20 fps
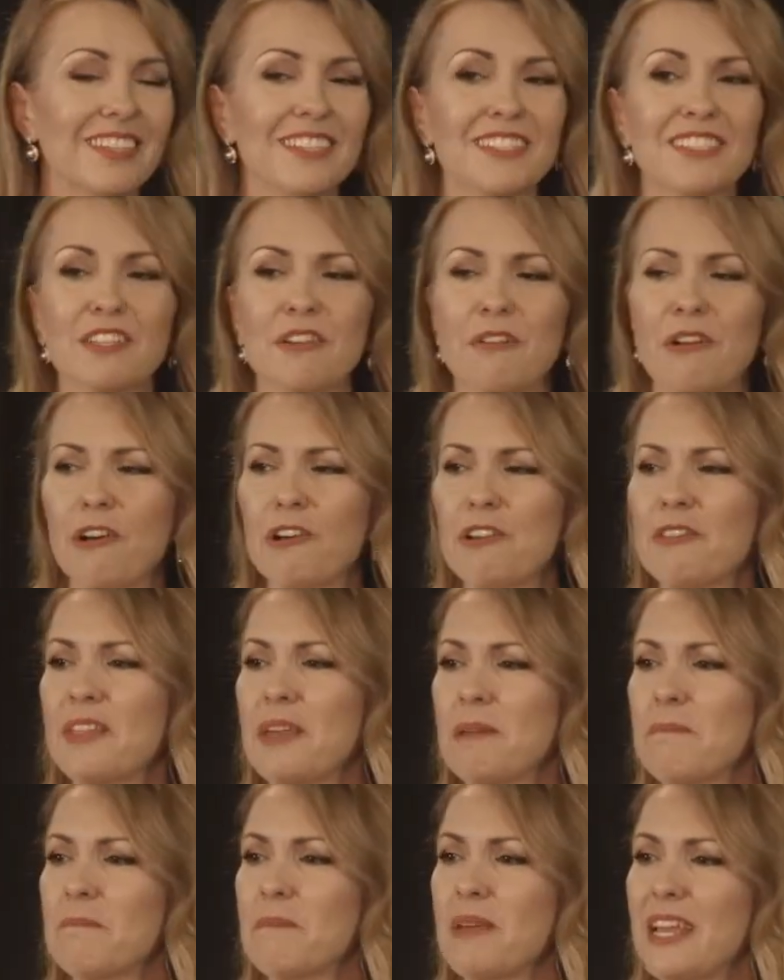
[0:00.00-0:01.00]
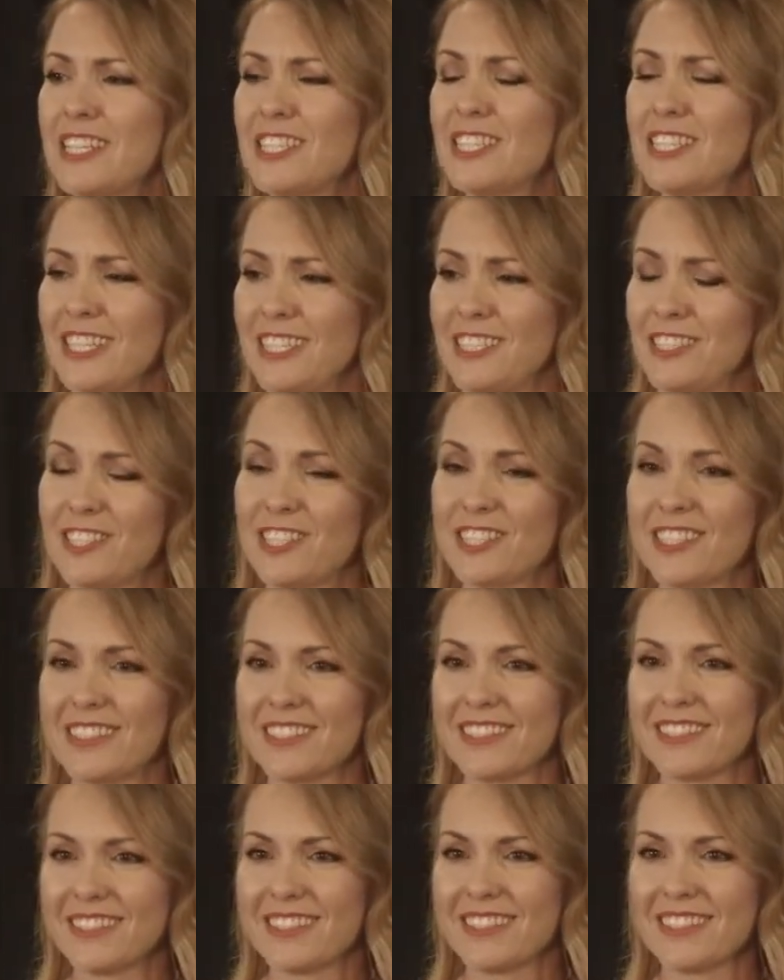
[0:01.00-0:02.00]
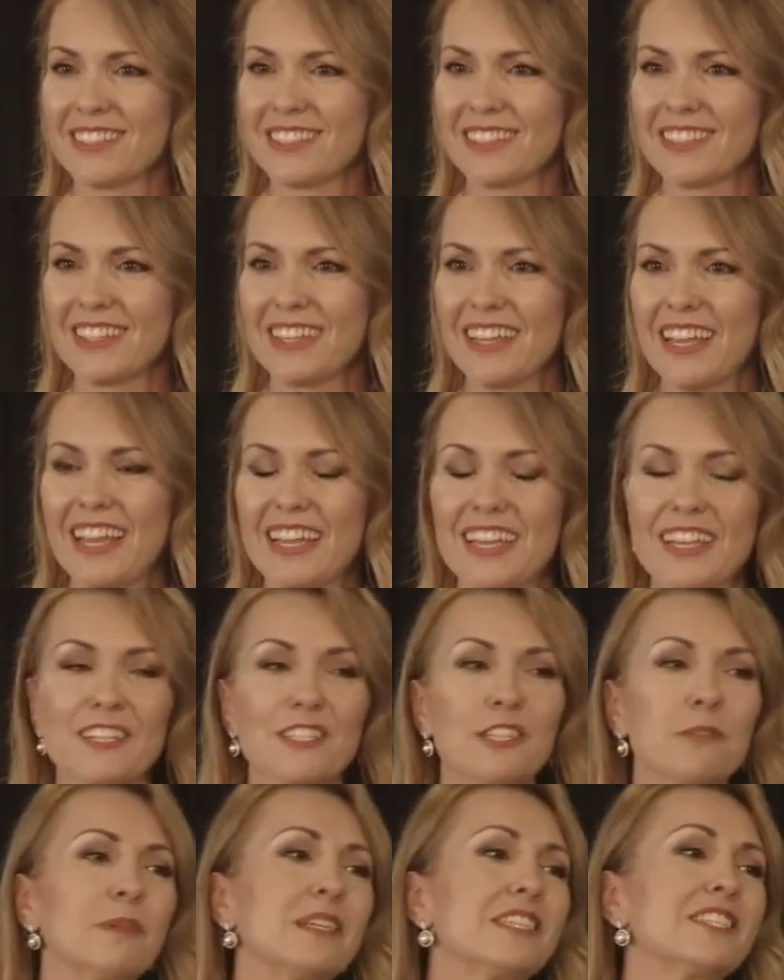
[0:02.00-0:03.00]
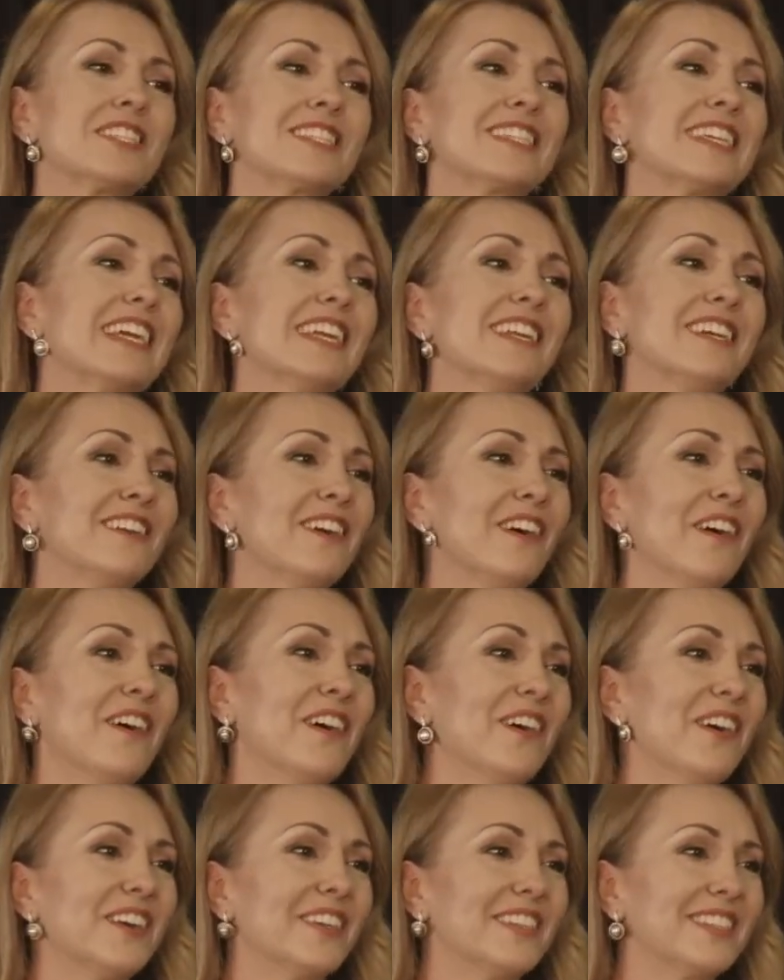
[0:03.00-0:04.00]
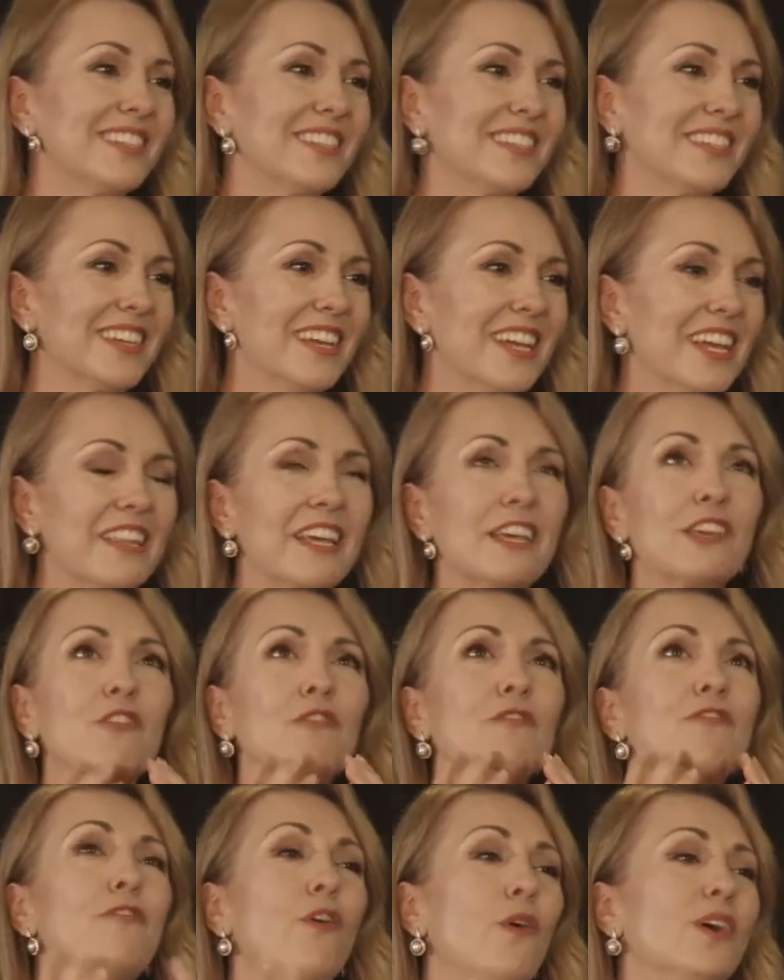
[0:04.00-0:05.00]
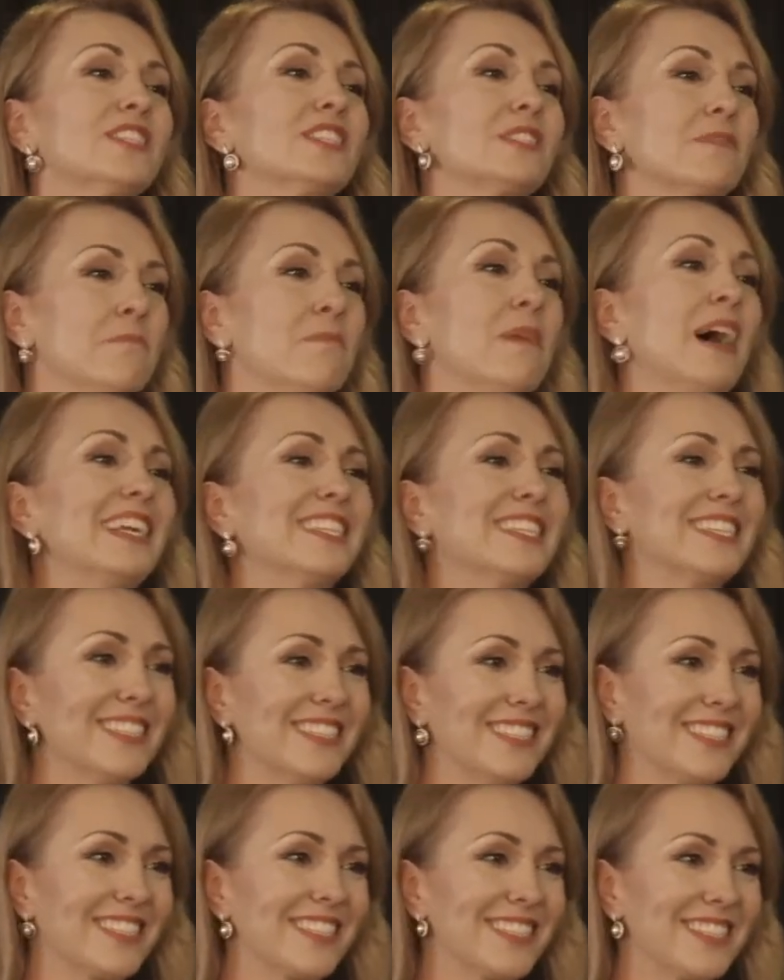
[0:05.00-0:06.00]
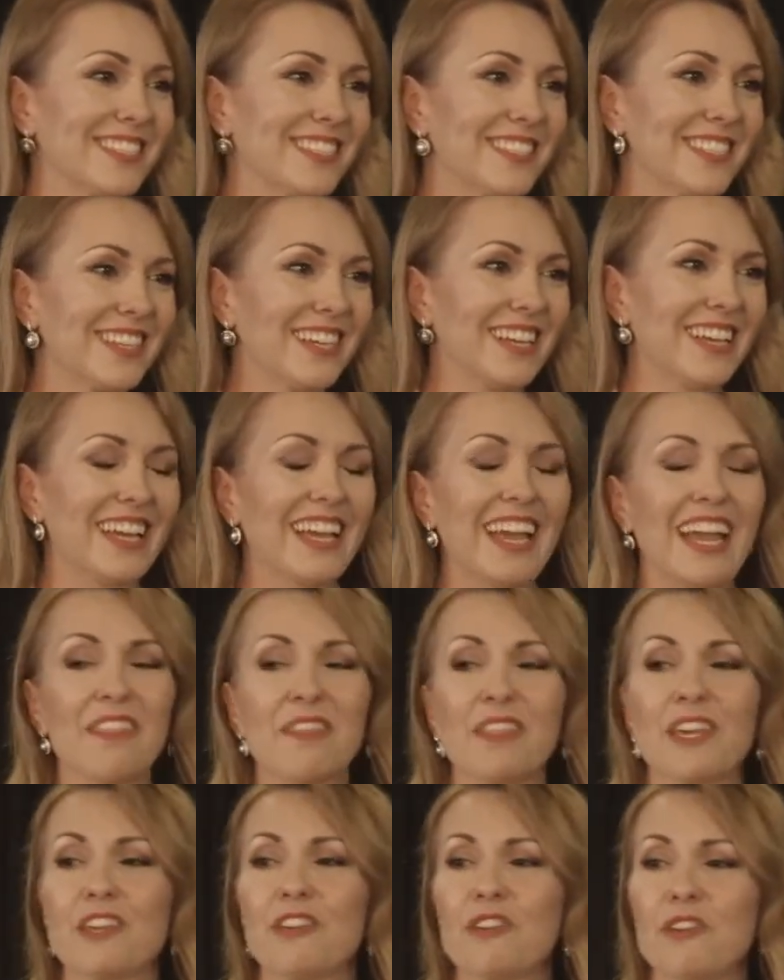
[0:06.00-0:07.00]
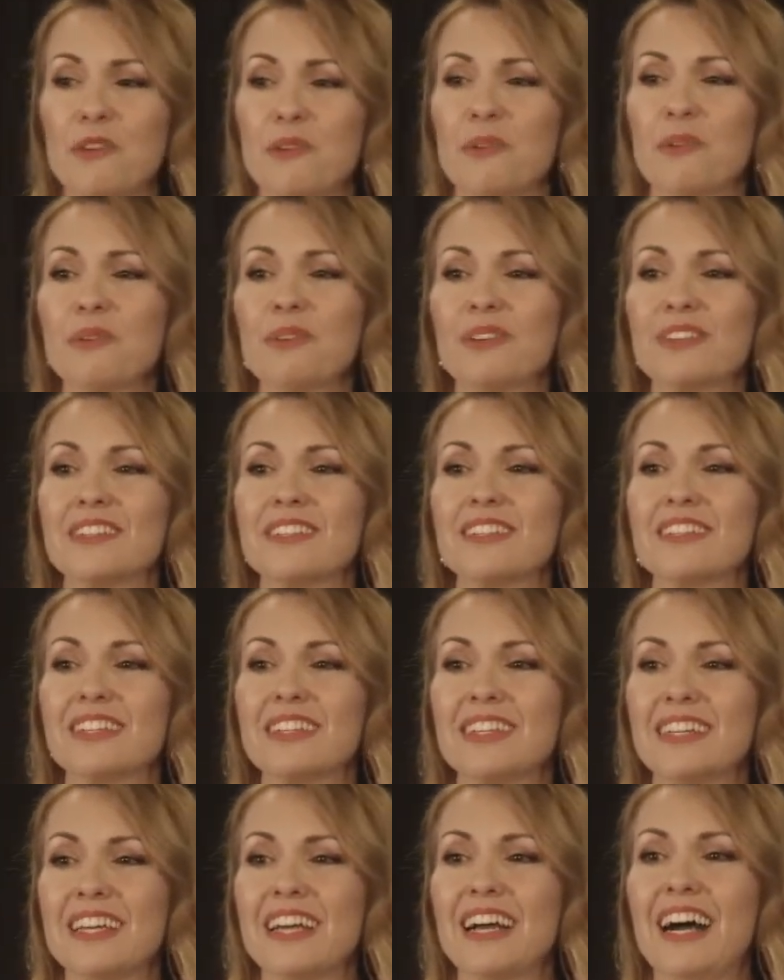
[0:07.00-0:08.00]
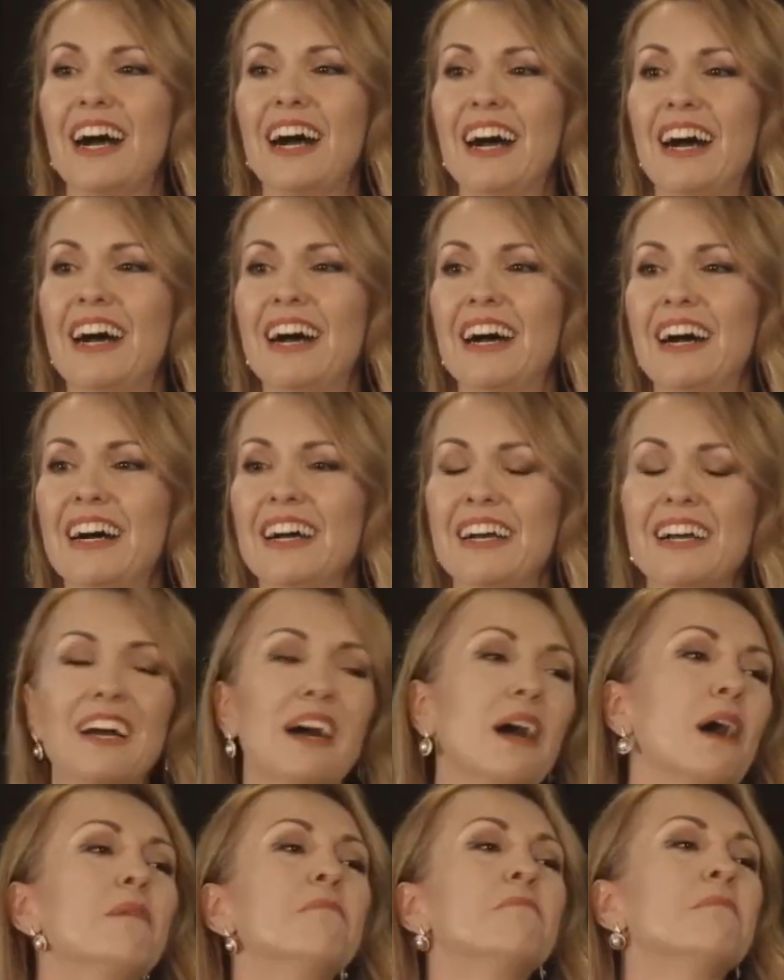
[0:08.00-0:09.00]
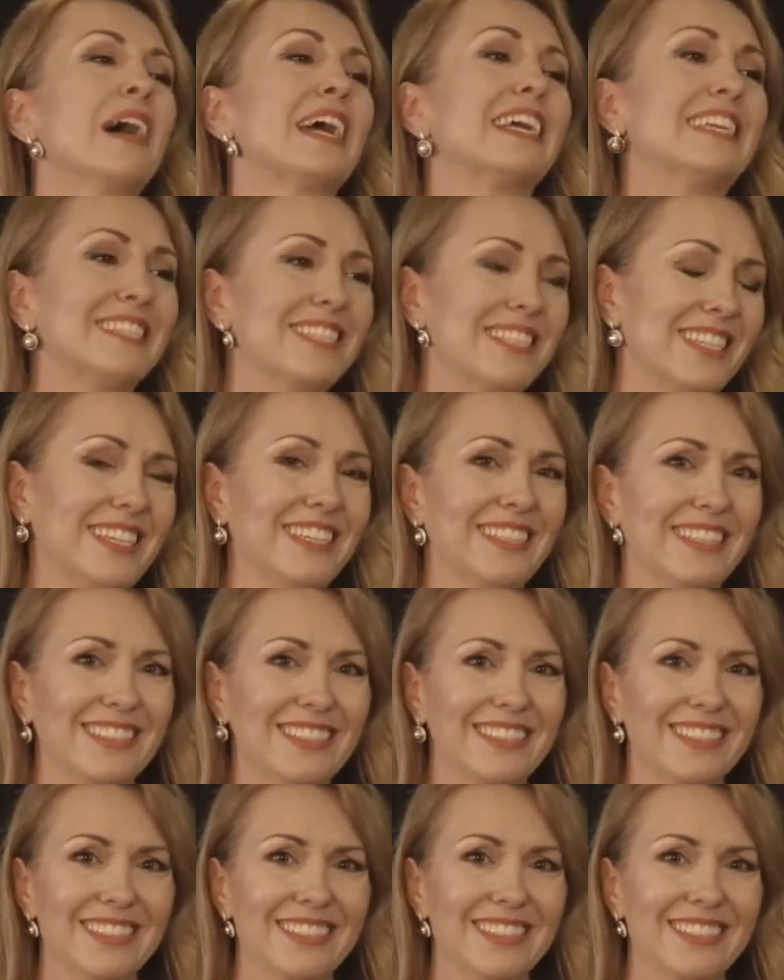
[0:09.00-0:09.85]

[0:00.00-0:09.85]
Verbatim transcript: to own their message, to be seen and heard, that your voice matters and that you are amazing.